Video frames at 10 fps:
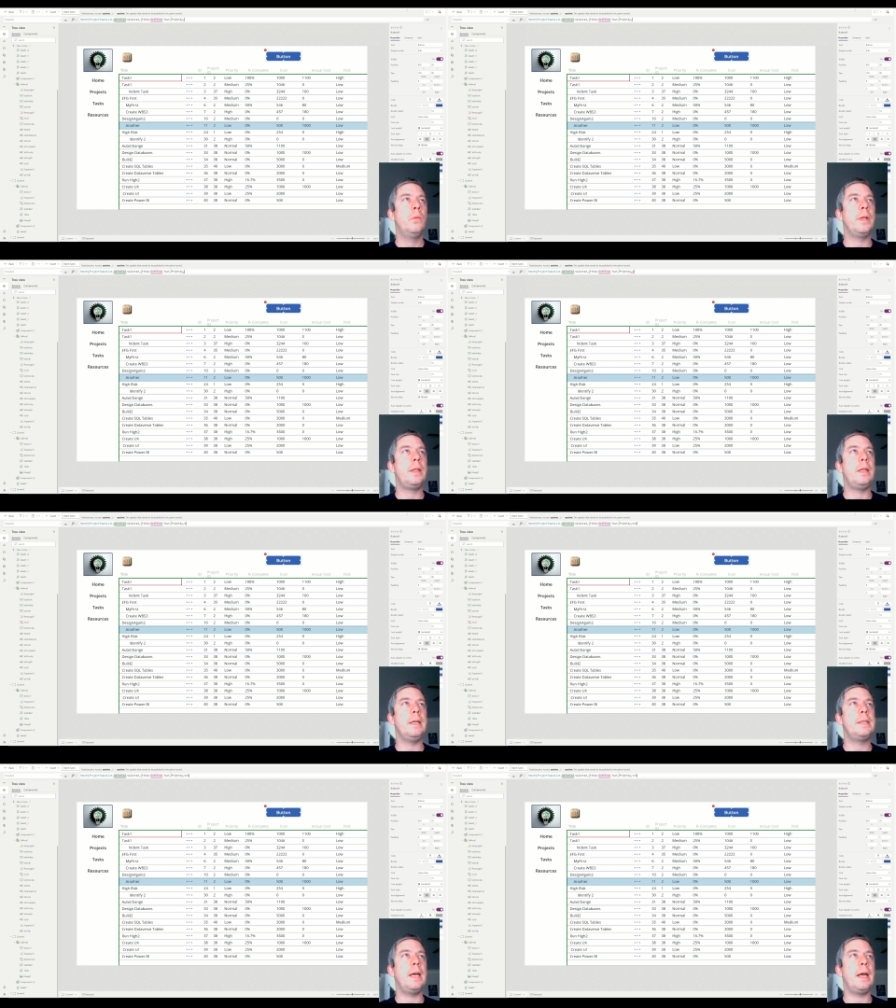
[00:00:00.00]
with
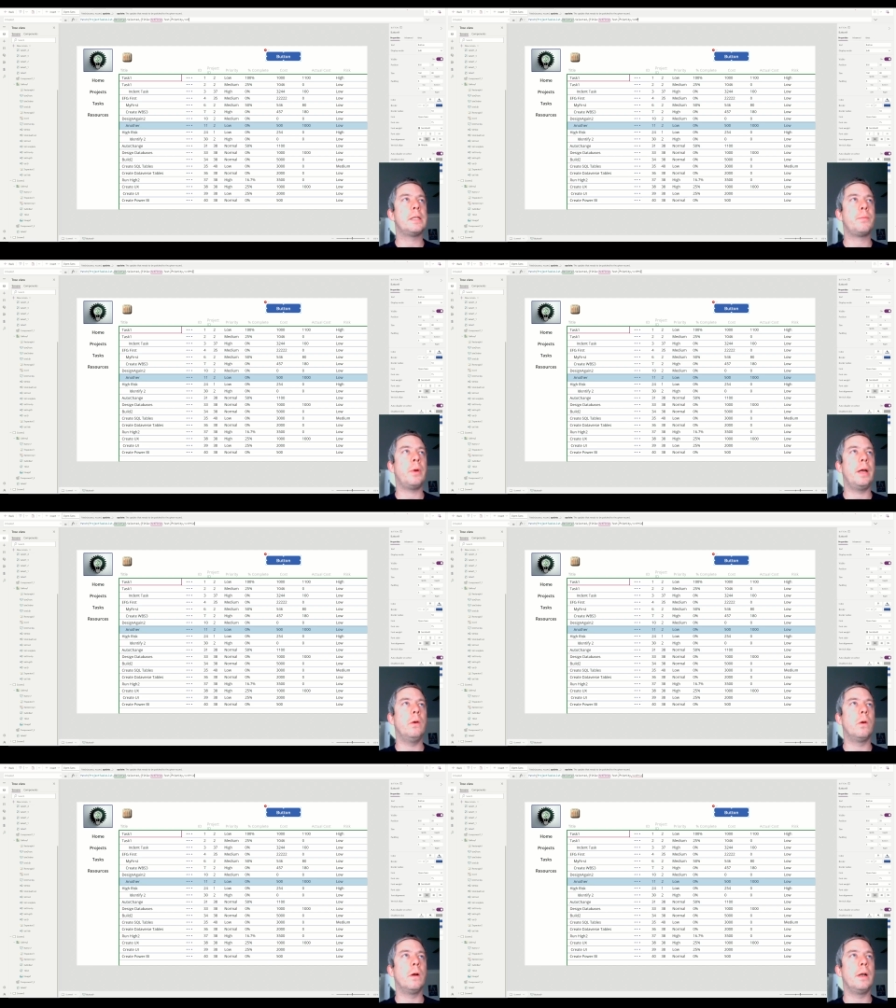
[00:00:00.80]
the text
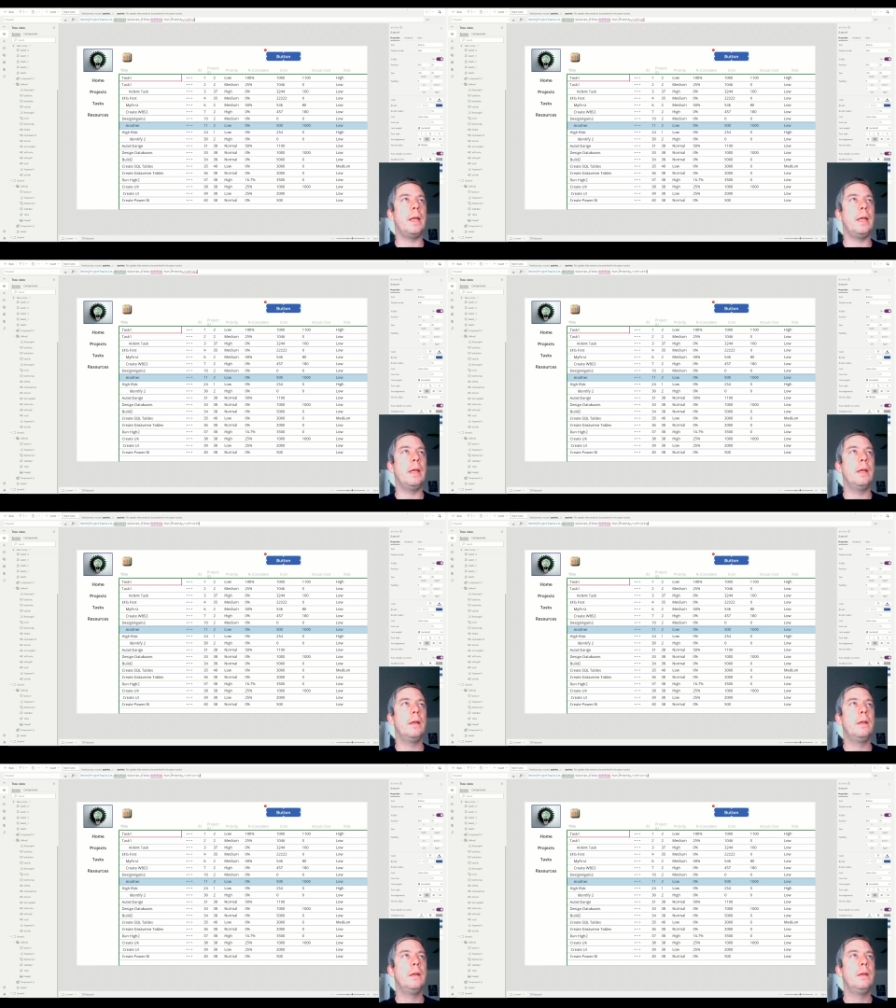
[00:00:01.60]
priority
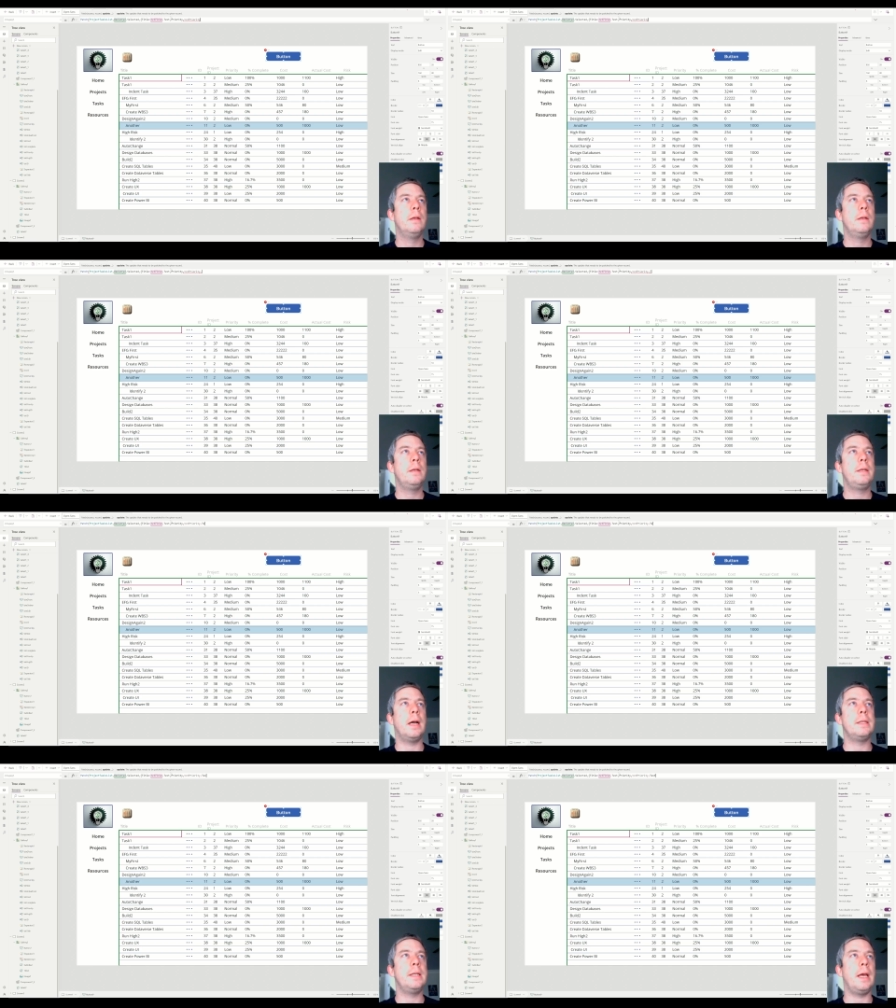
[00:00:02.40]

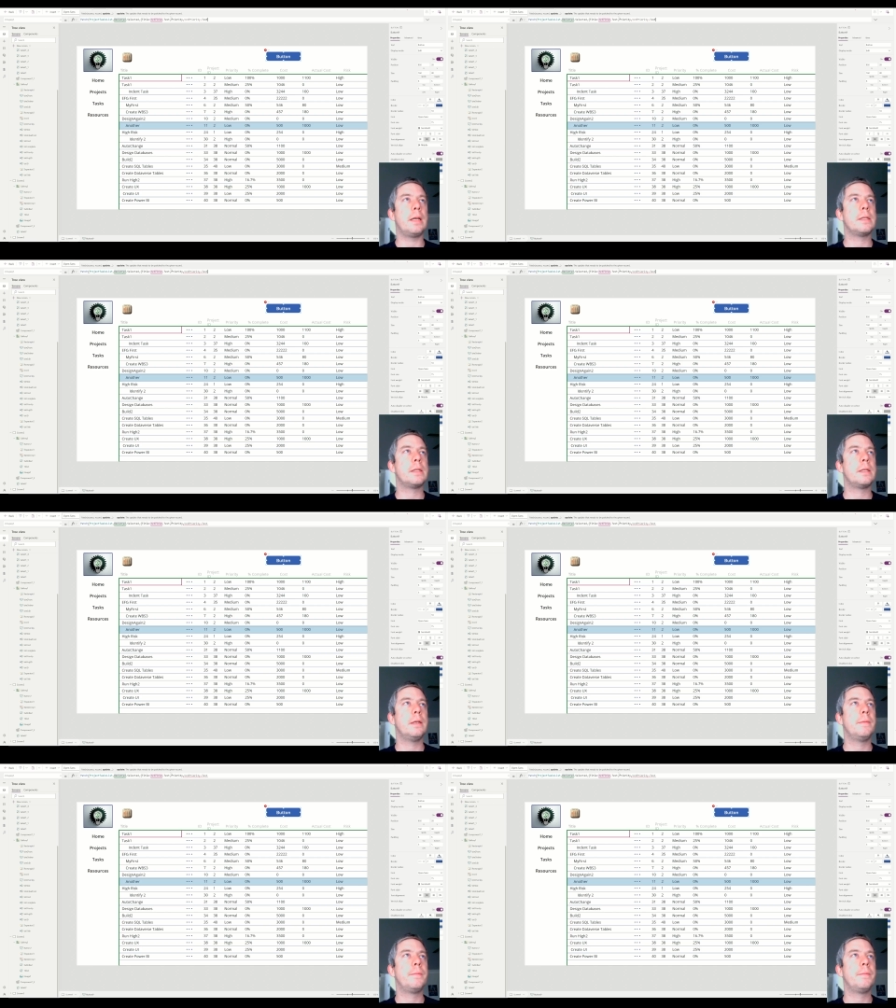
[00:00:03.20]
dot text